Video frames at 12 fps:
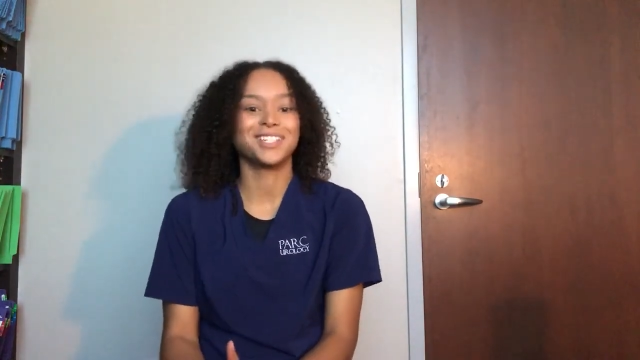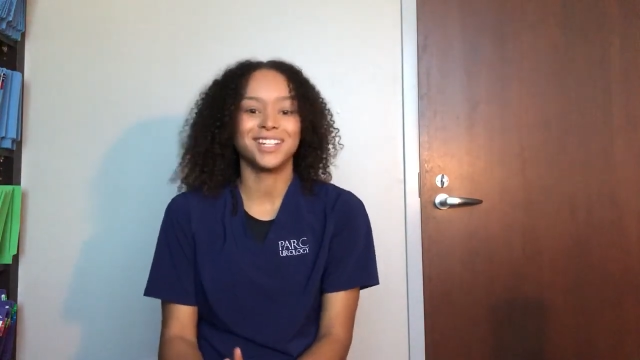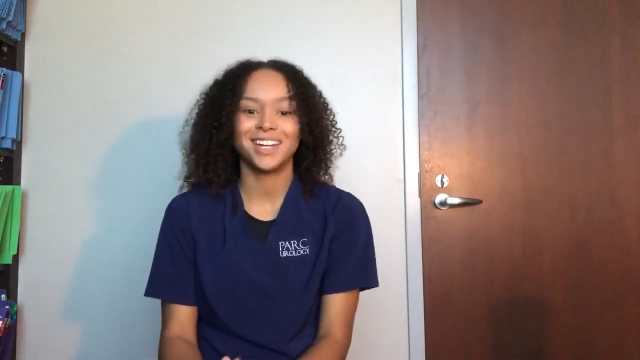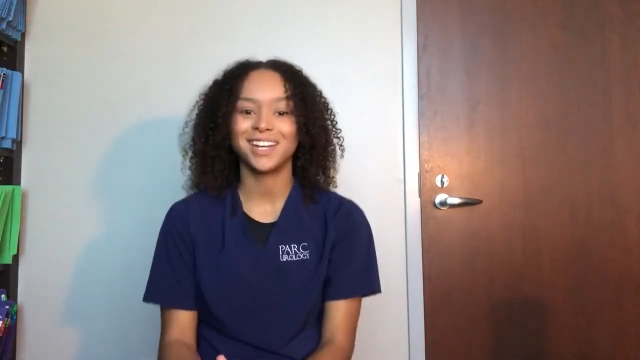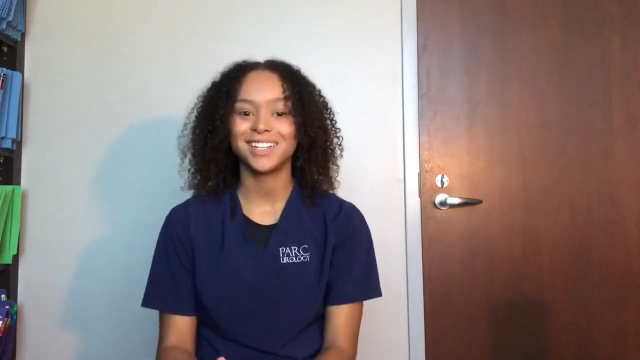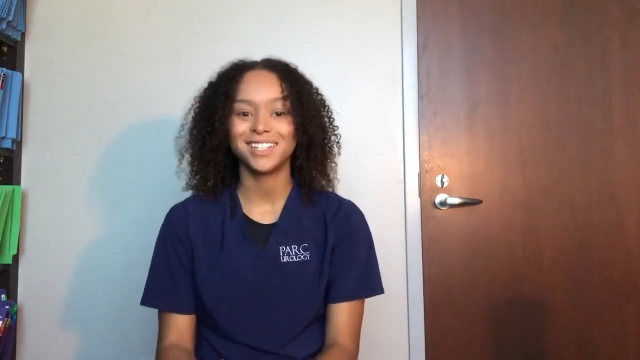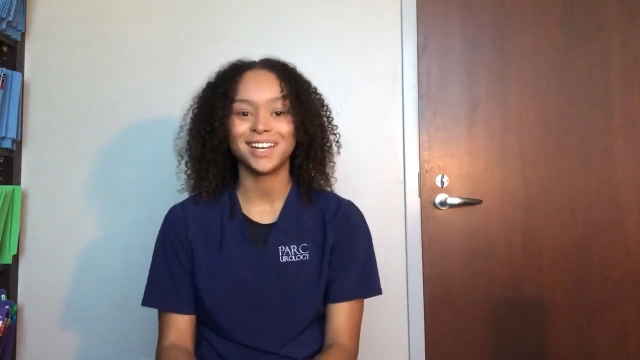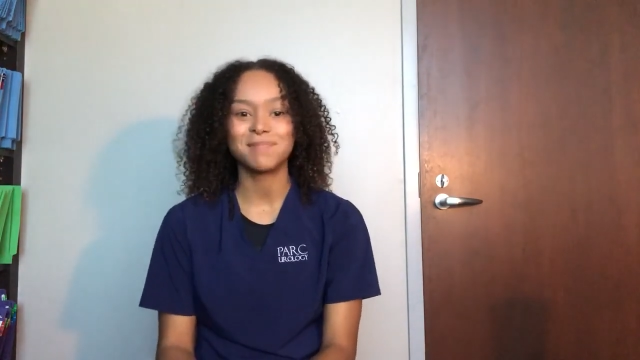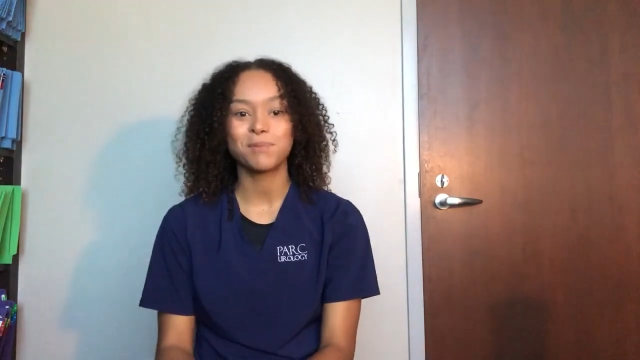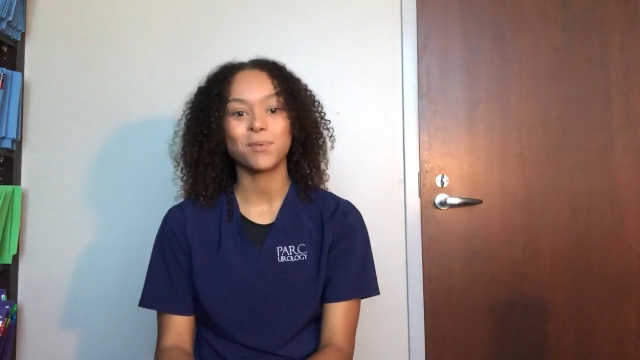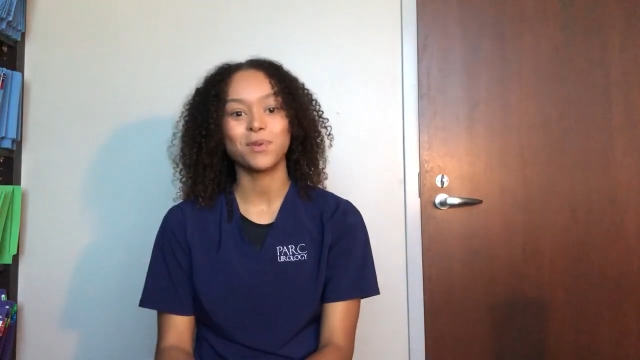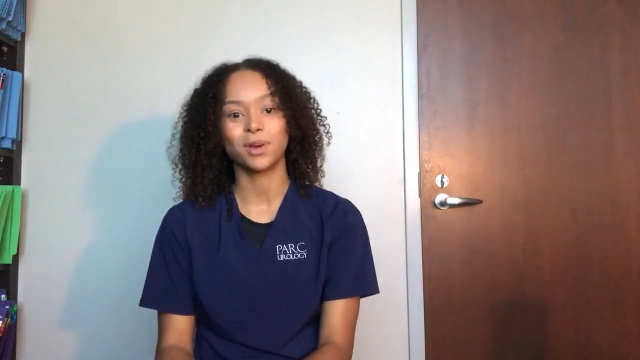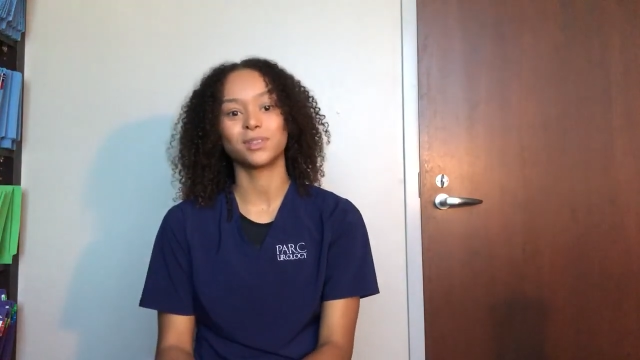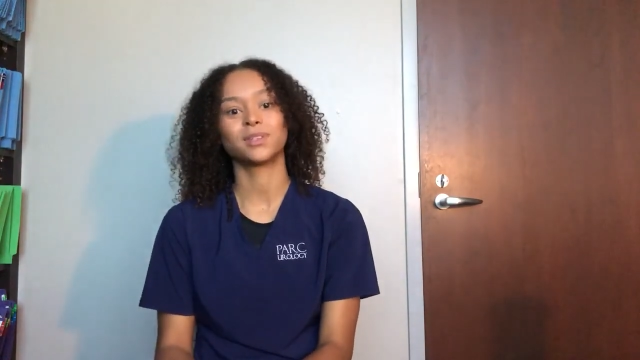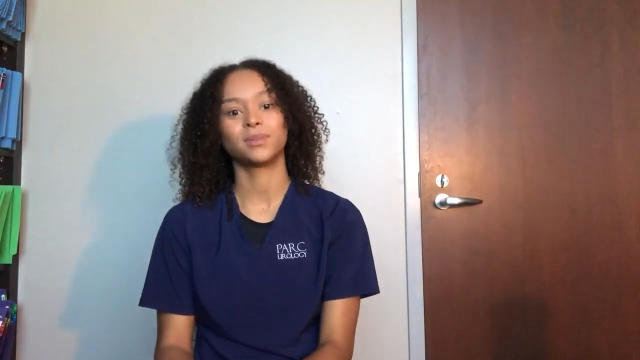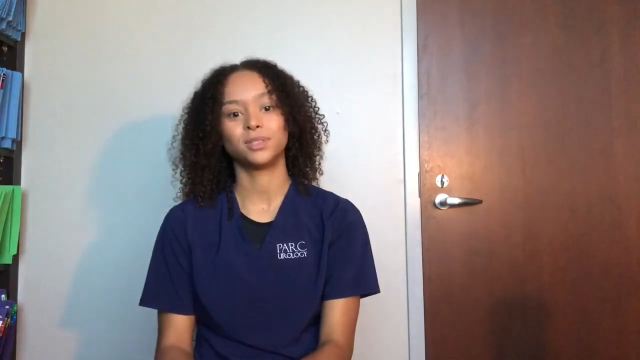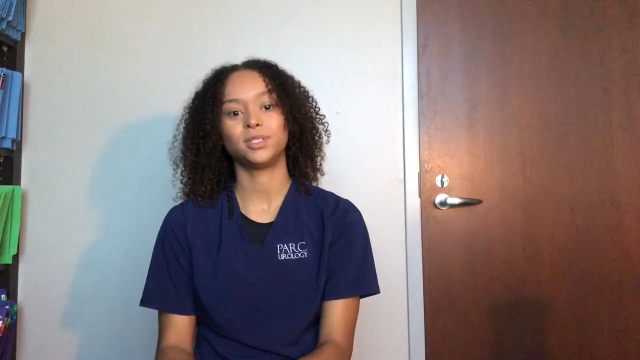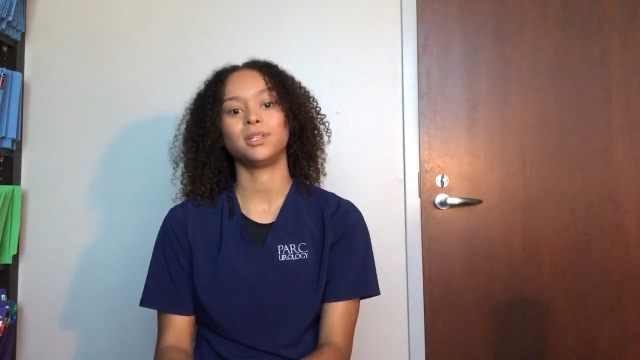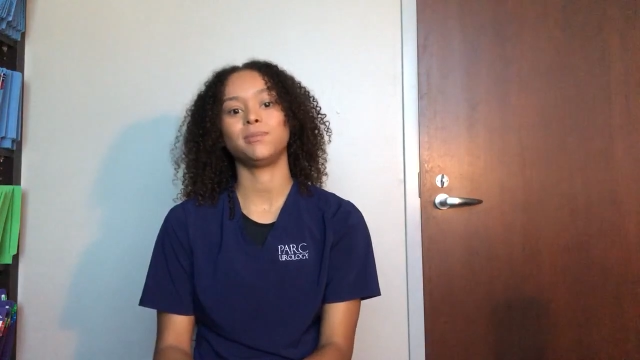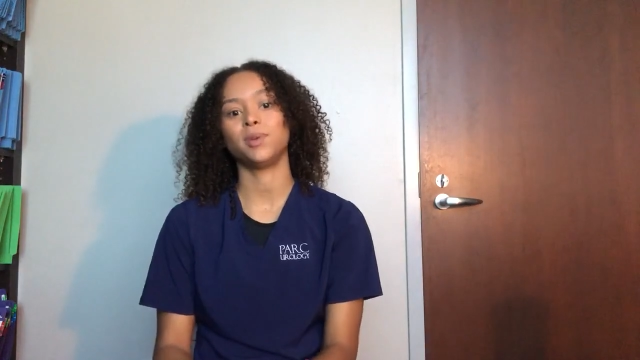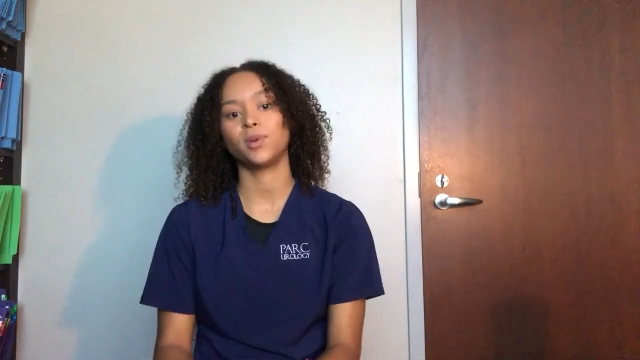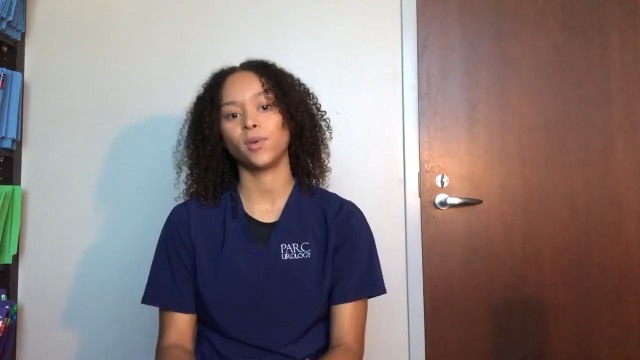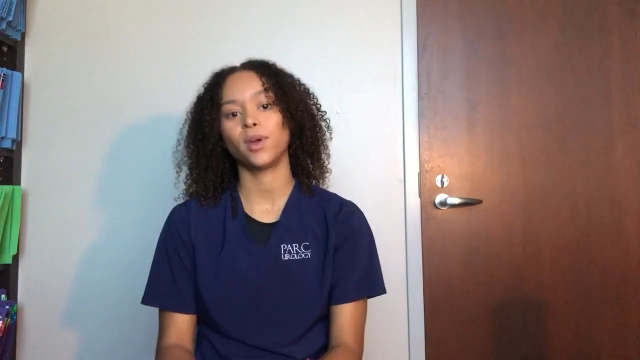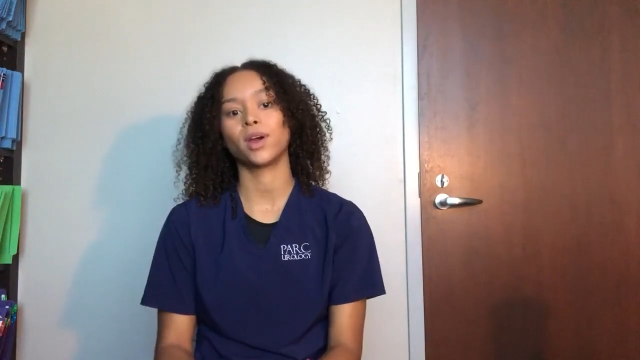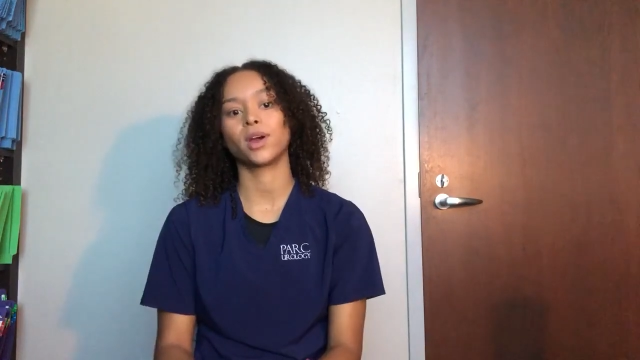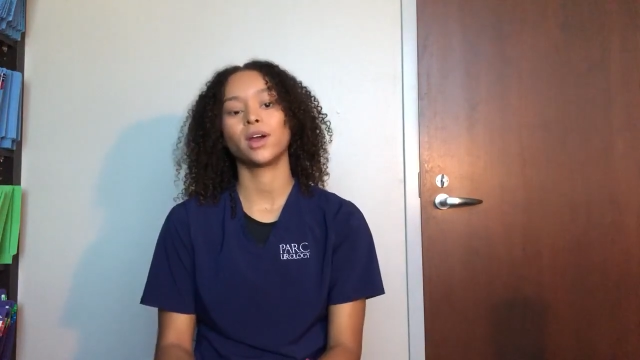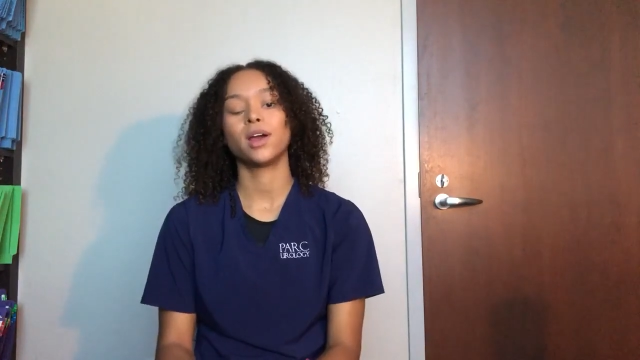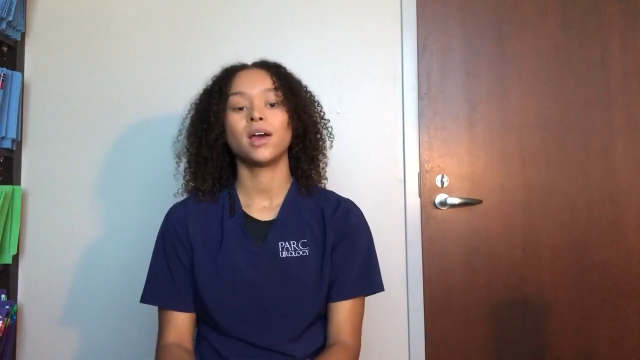you to get it done, but we also want you to be aware